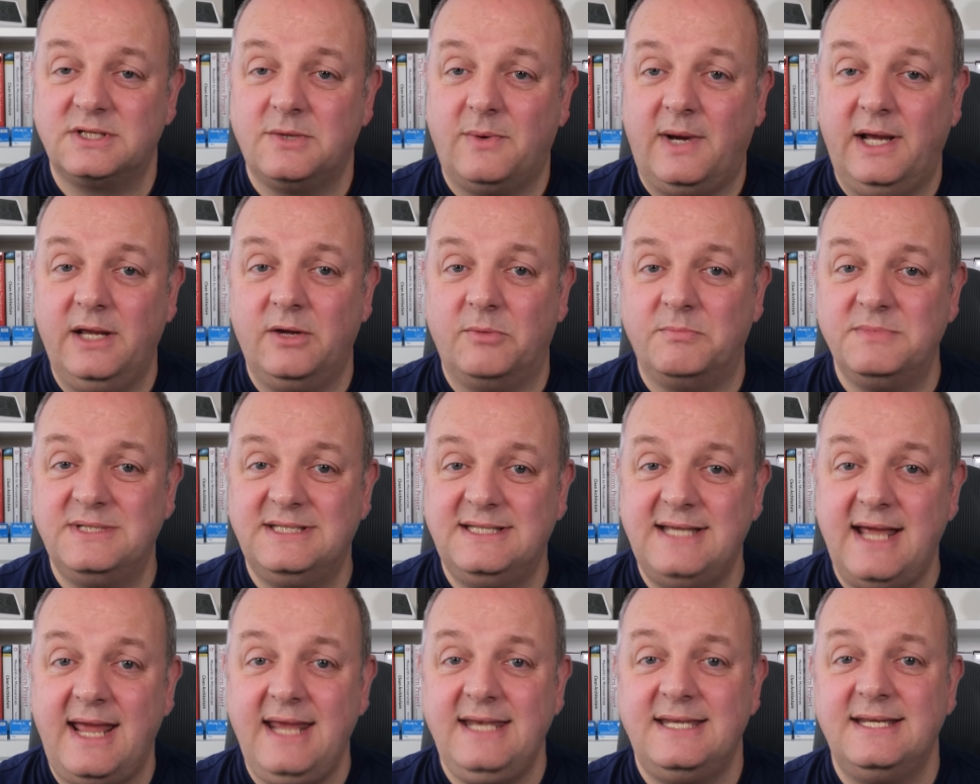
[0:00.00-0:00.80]
So I
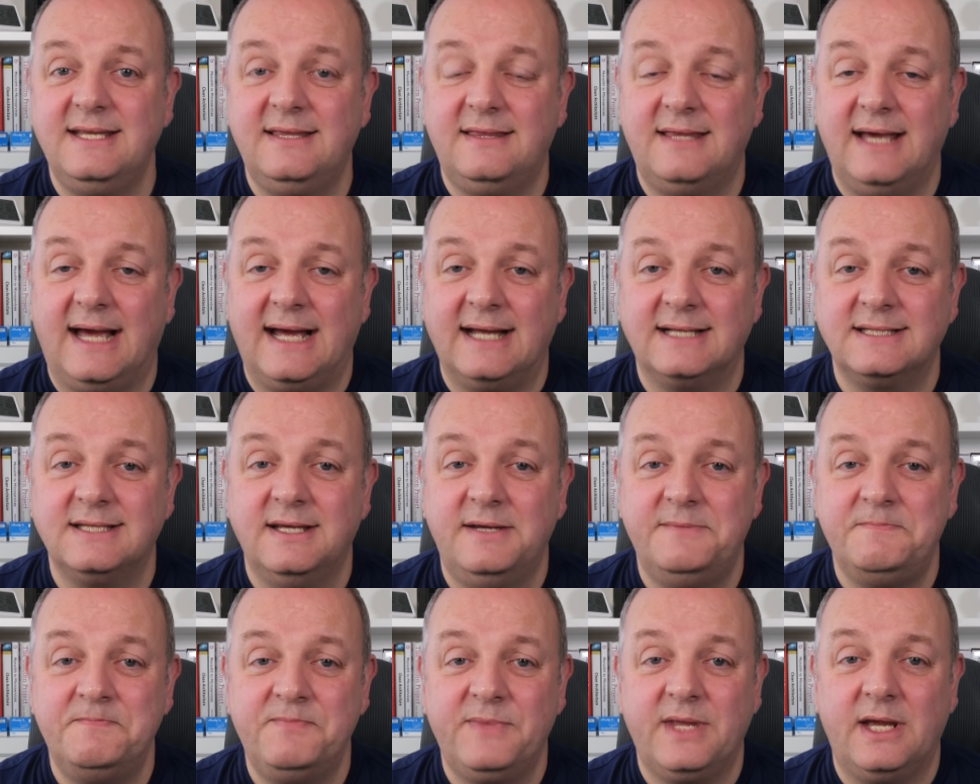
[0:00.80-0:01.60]
updated that
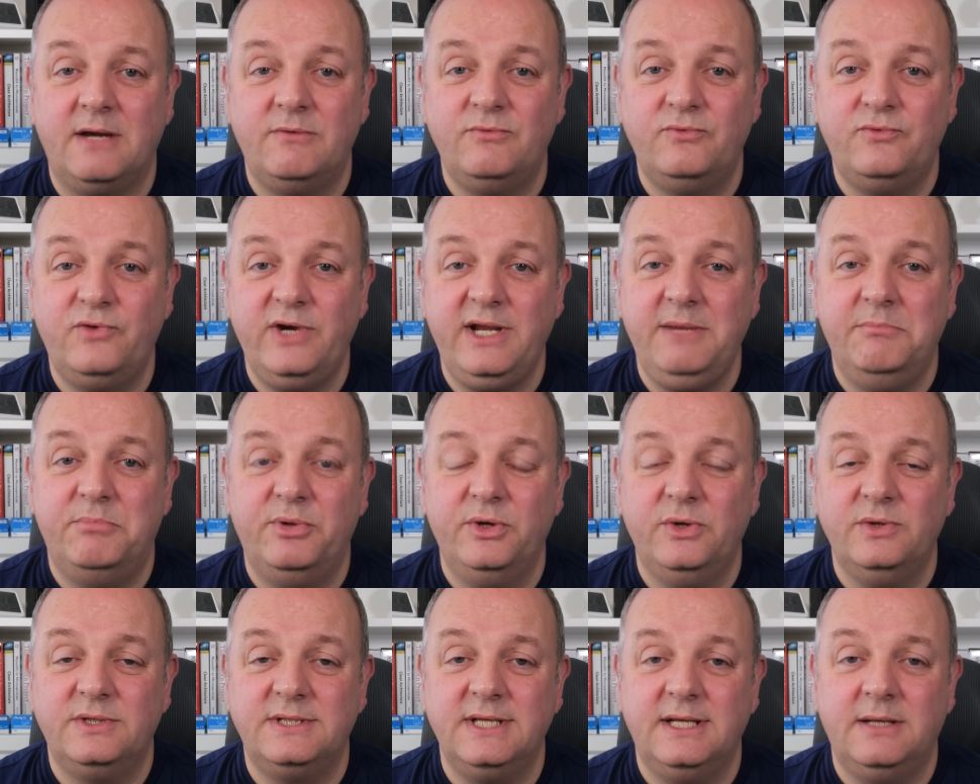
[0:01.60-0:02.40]
and
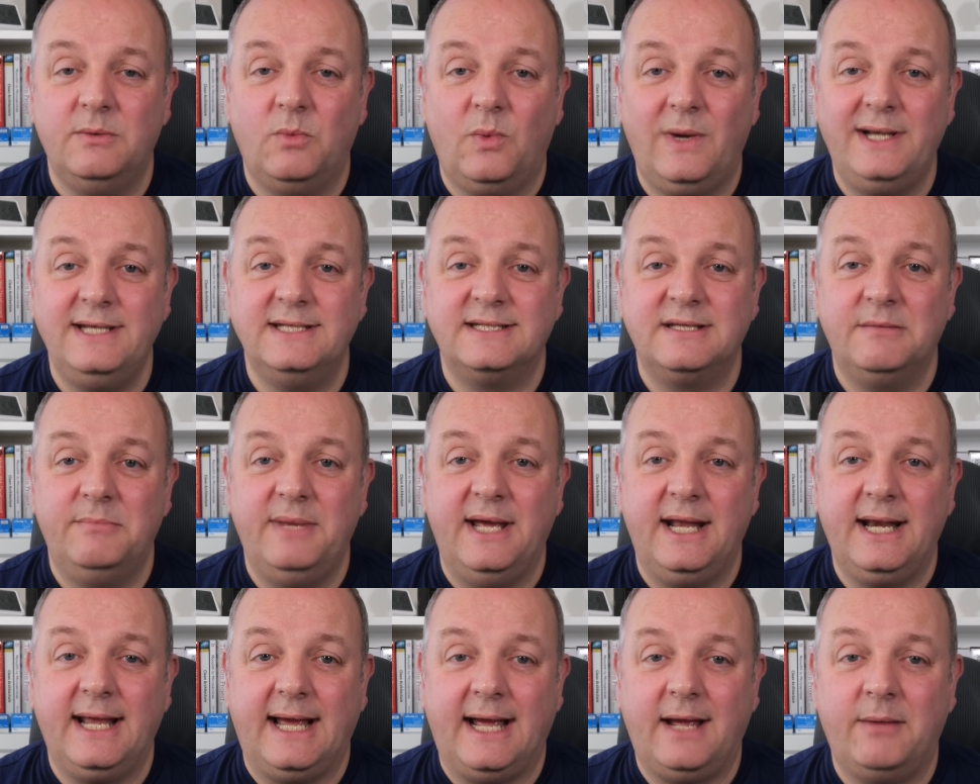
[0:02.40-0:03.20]
rebooted, went to
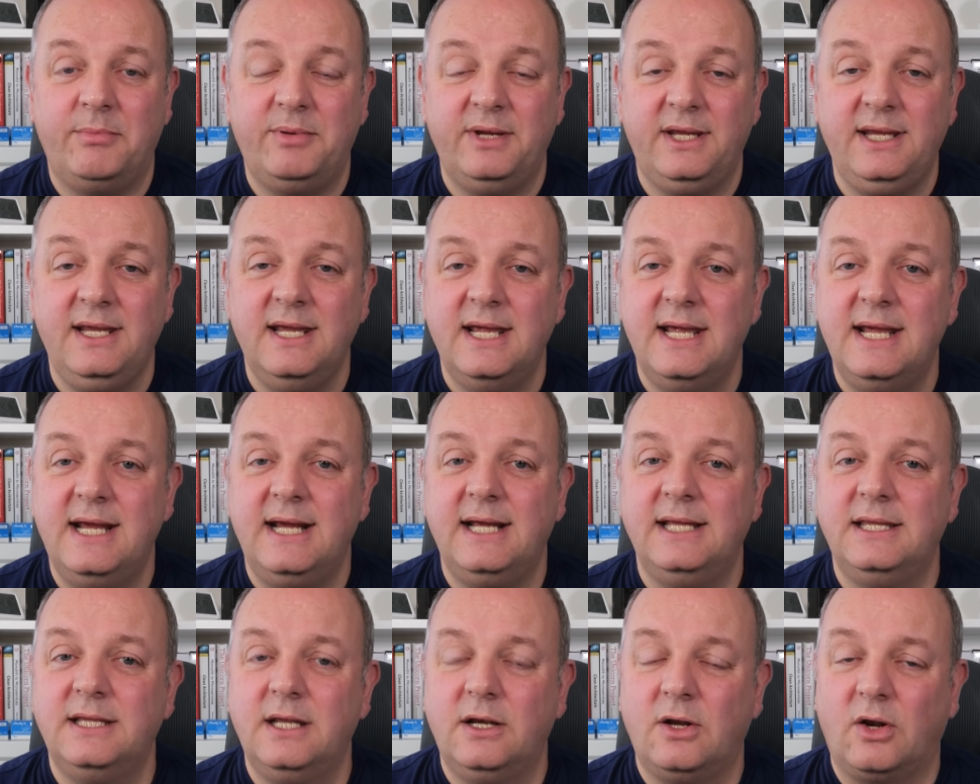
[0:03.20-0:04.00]
bed happy
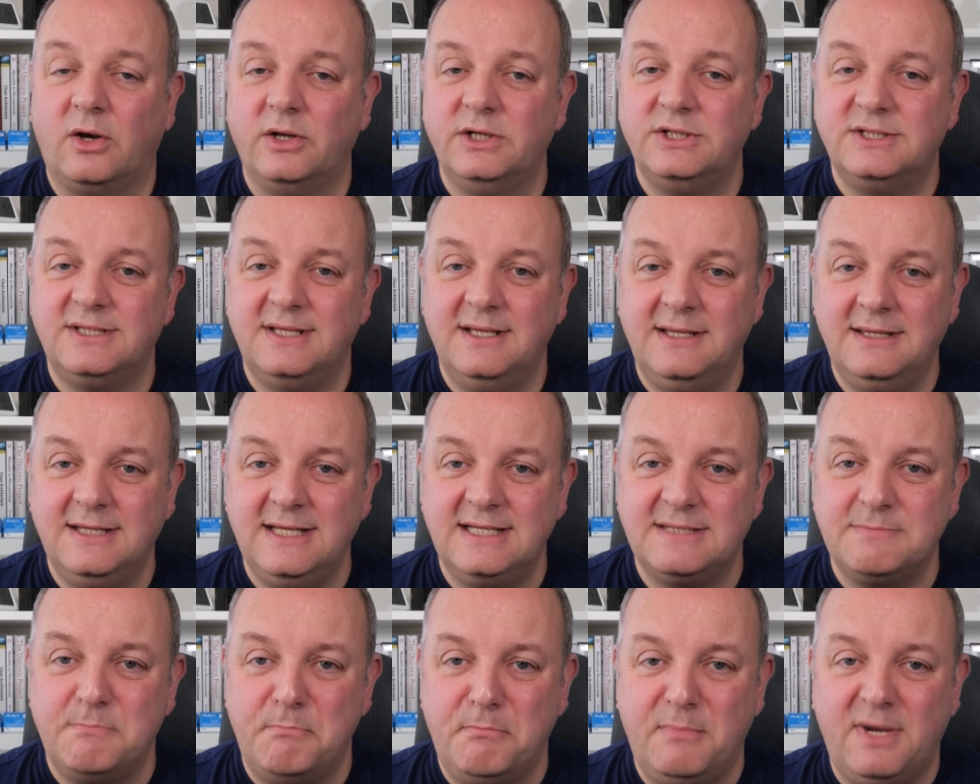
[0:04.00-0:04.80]
in the knowledge that
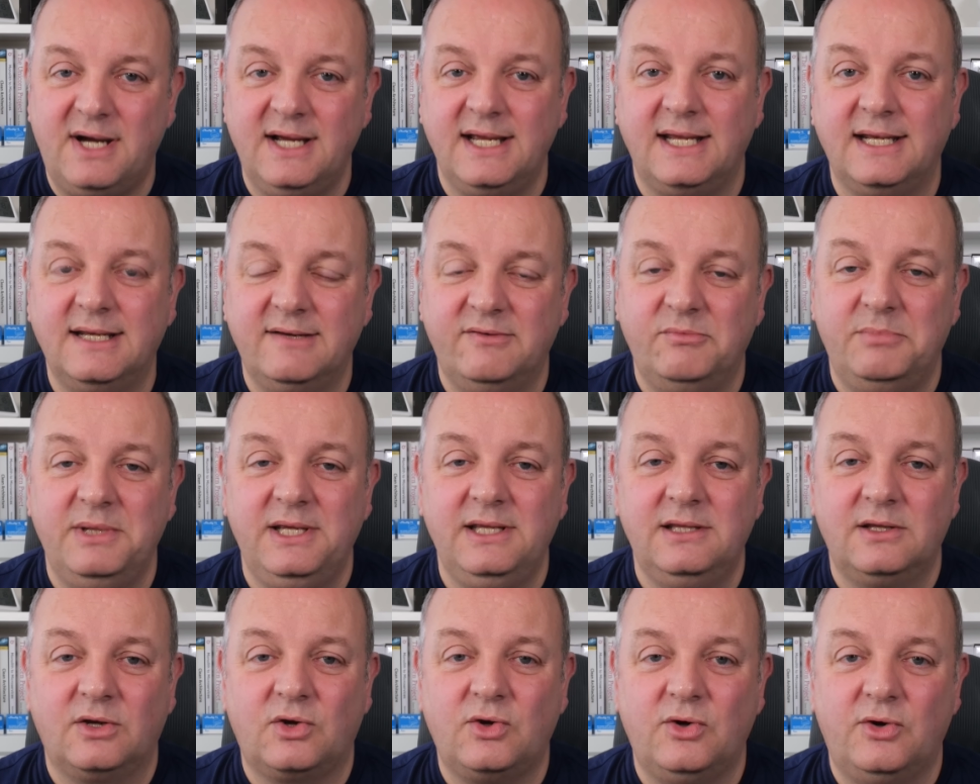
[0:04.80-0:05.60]
this might have
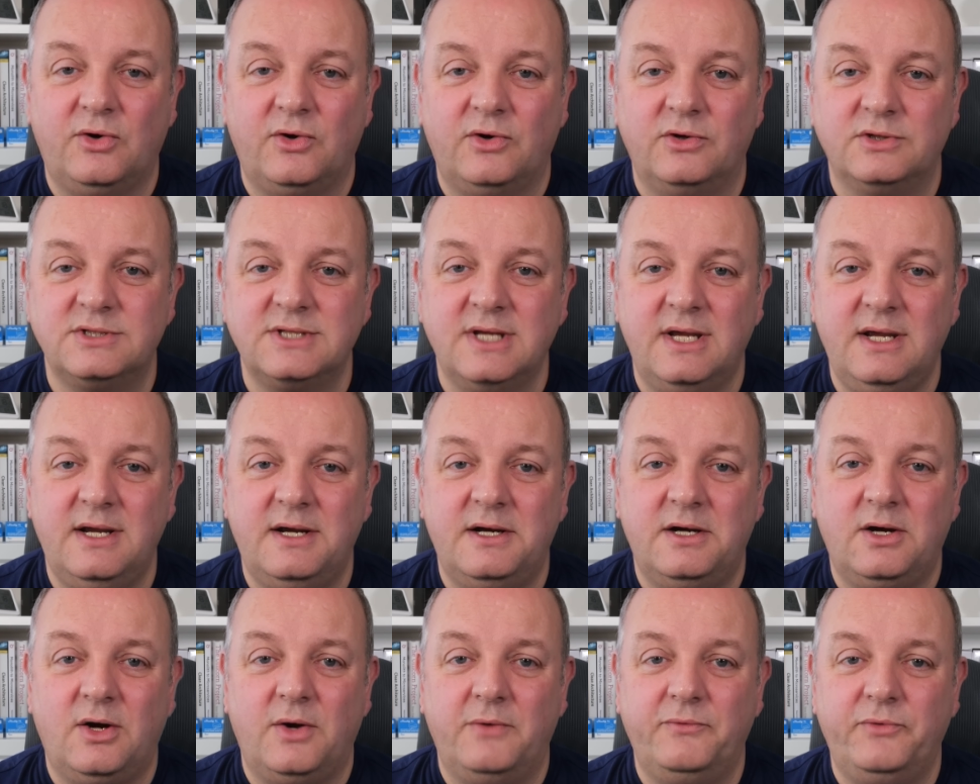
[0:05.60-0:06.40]
been the cause
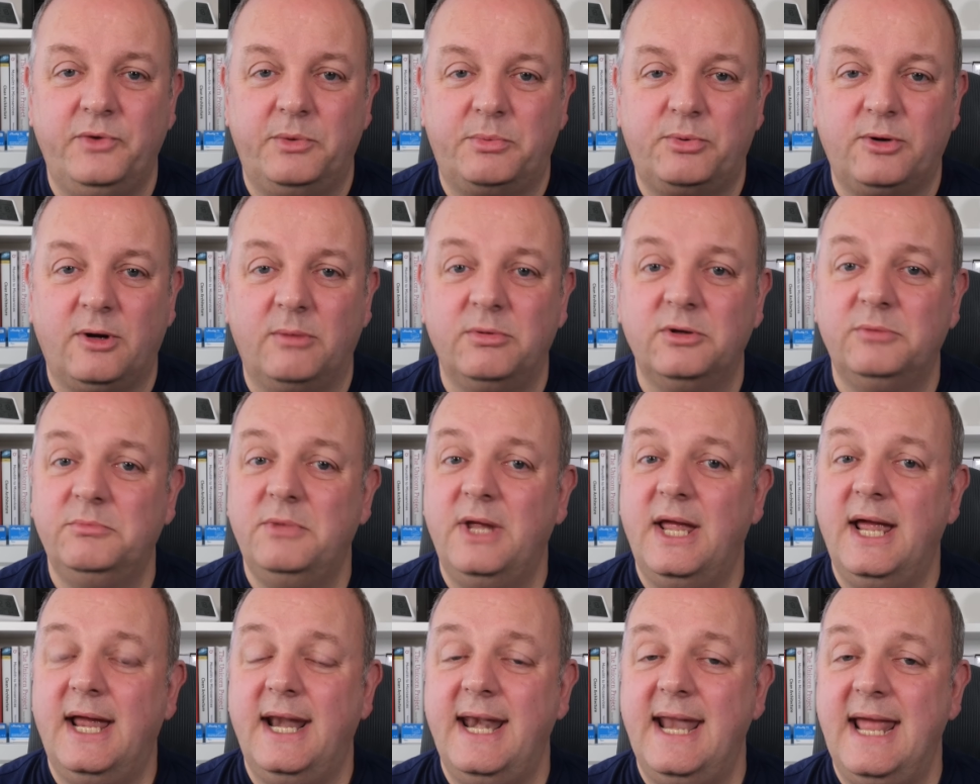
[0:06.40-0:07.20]
of the
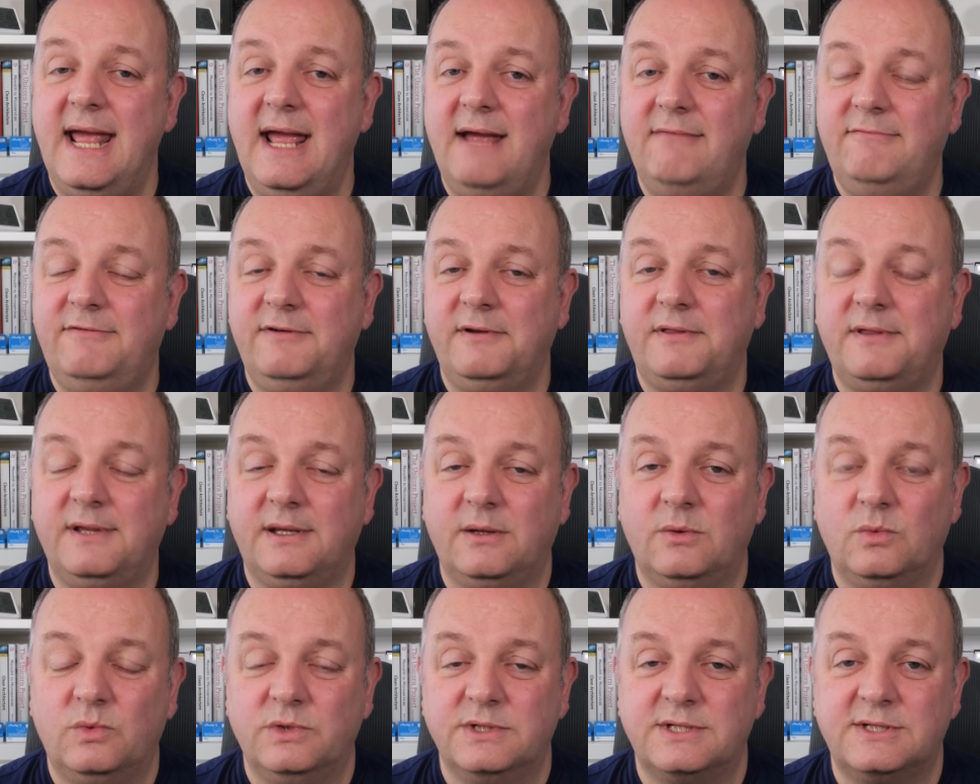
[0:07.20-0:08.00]
problem and
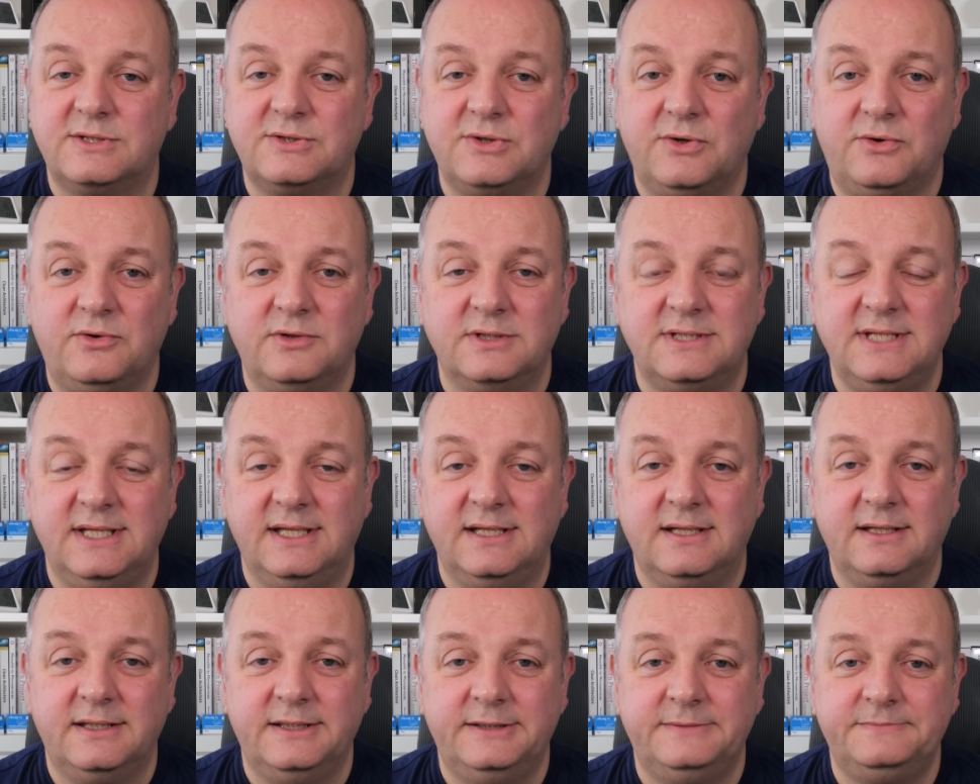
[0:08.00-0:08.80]
everything was
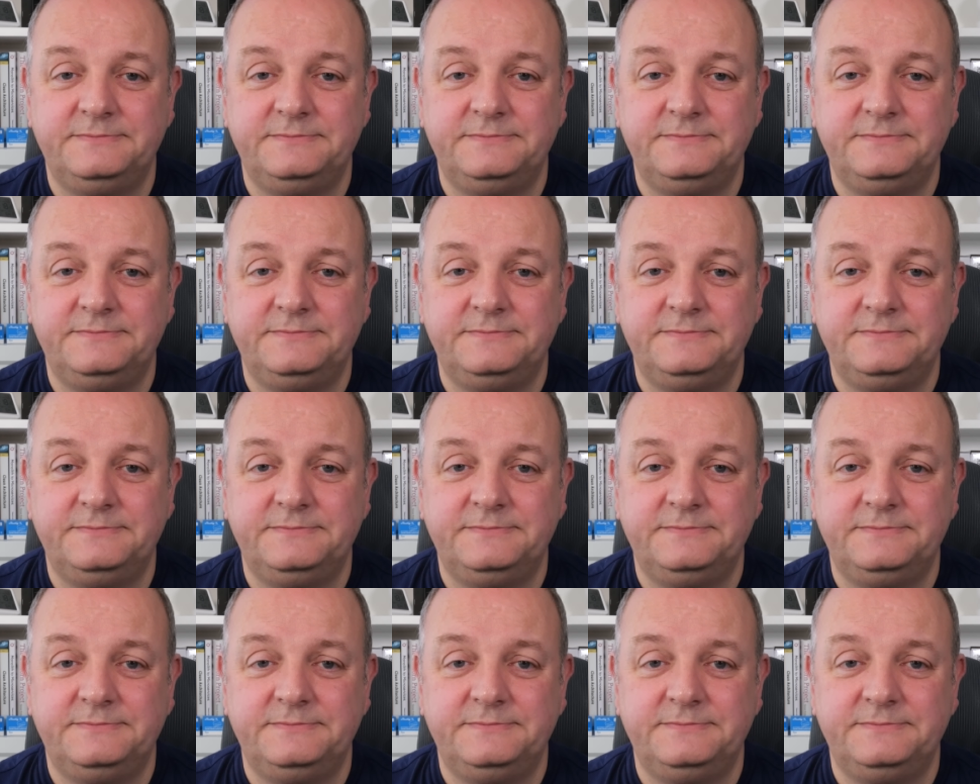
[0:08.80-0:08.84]
sorted.